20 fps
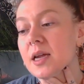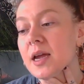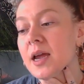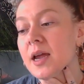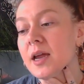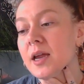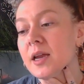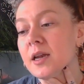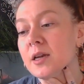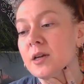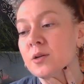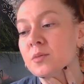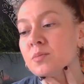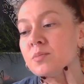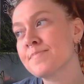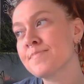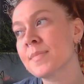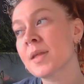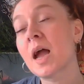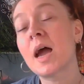And
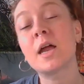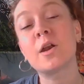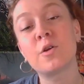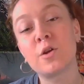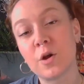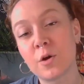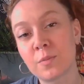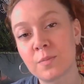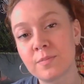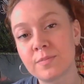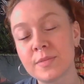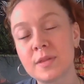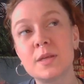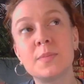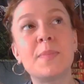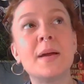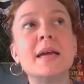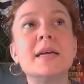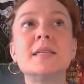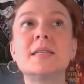I don't know, the
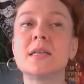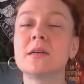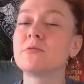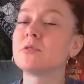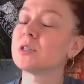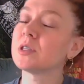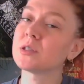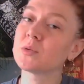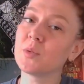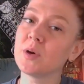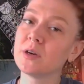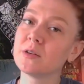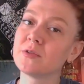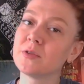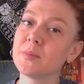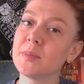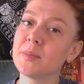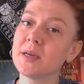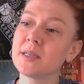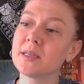pacing was just weird
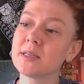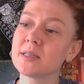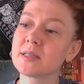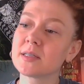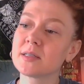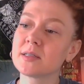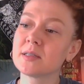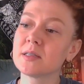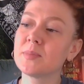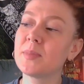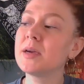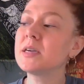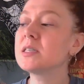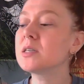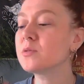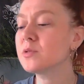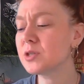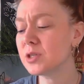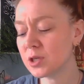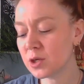for me in this. The
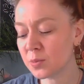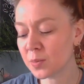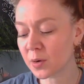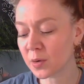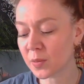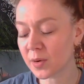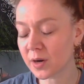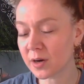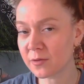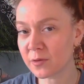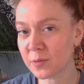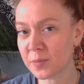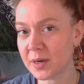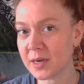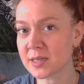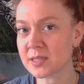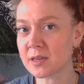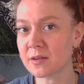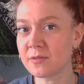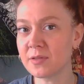pacing was super weird for me
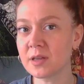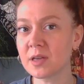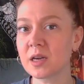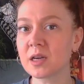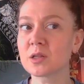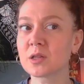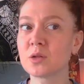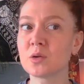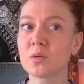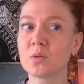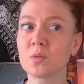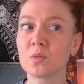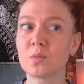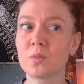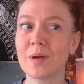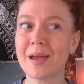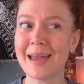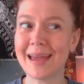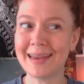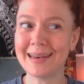because I feel like the
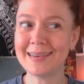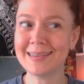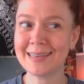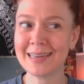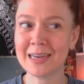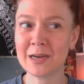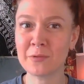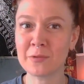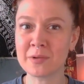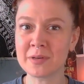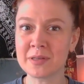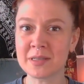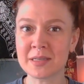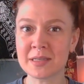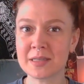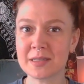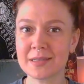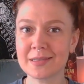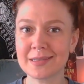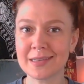ending
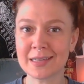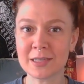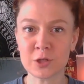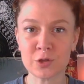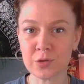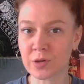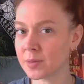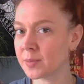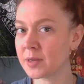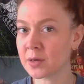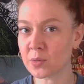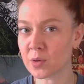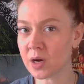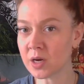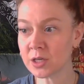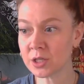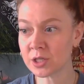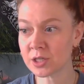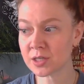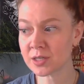was extremely
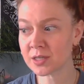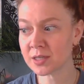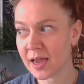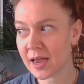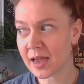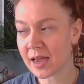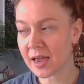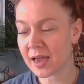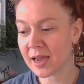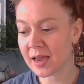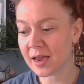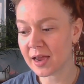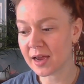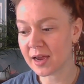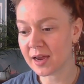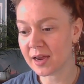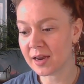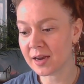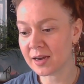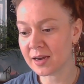rushed,
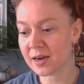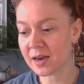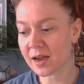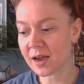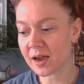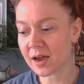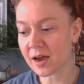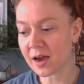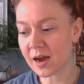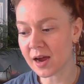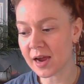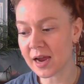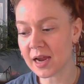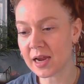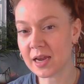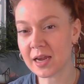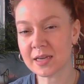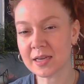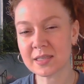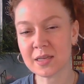and
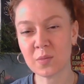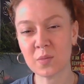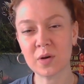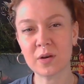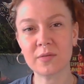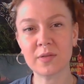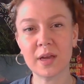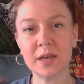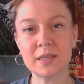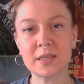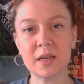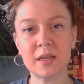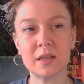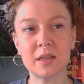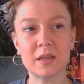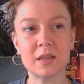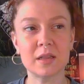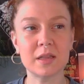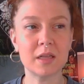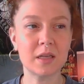I guess I would have liked a
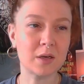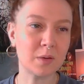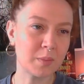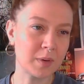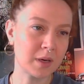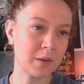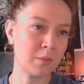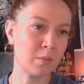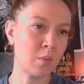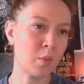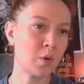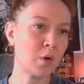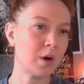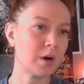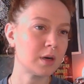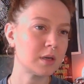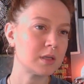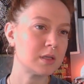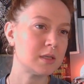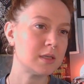little bit
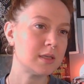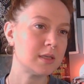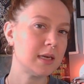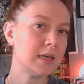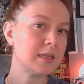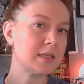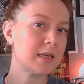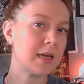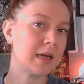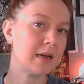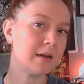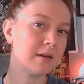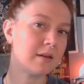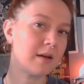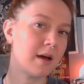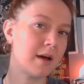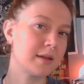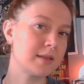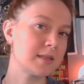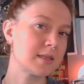more detail
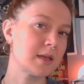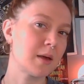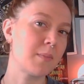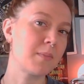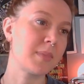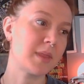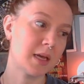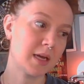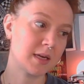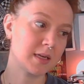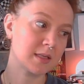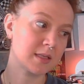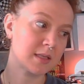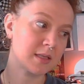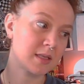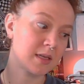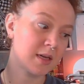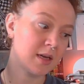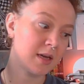on some things.